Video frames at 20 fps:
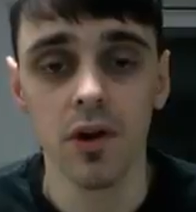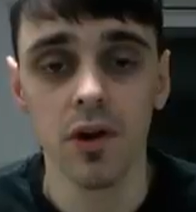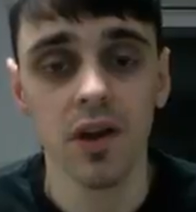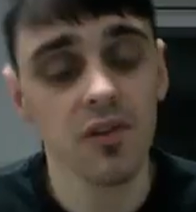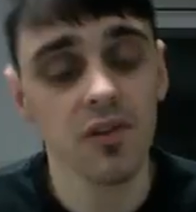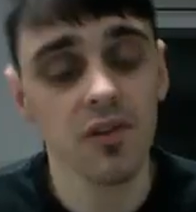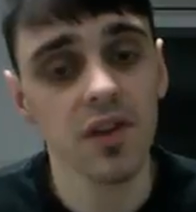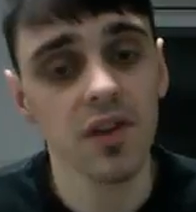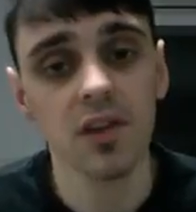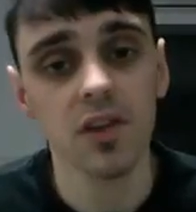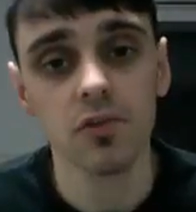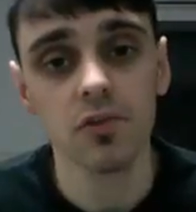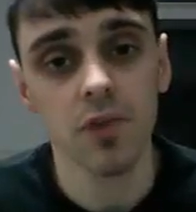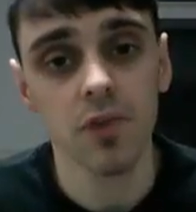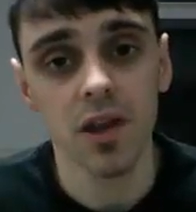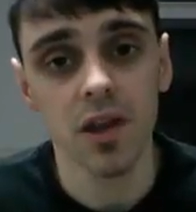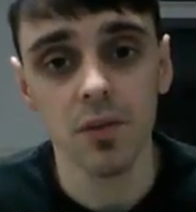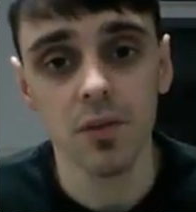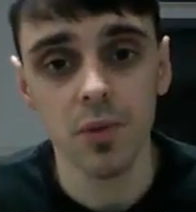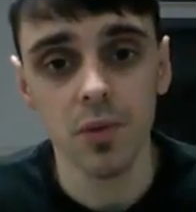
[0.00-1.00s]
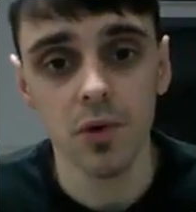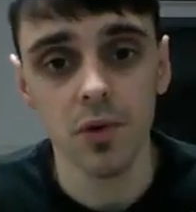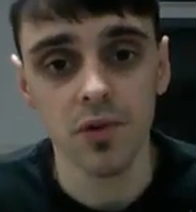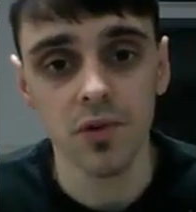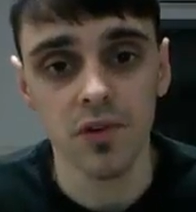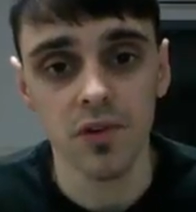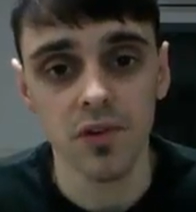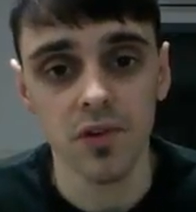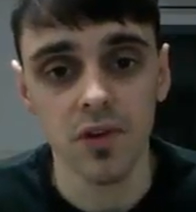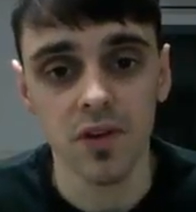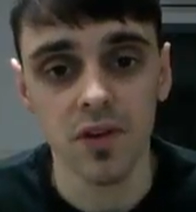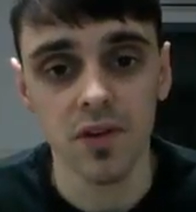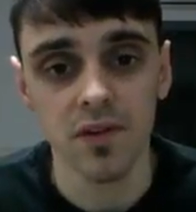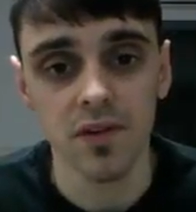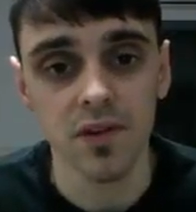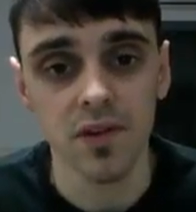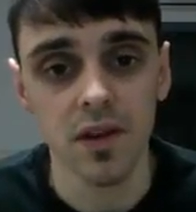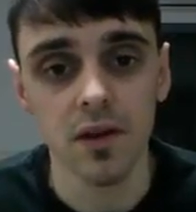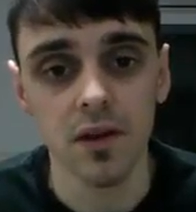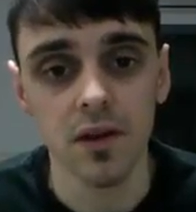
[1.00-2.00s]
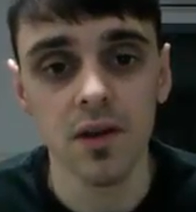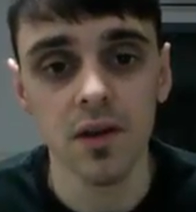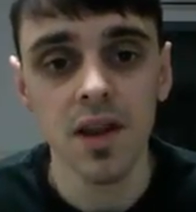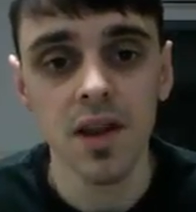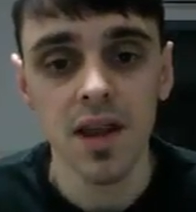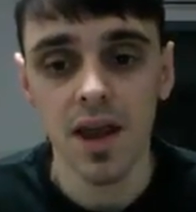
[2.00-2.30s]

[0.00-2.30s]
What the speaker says: And I think that's really important to consider.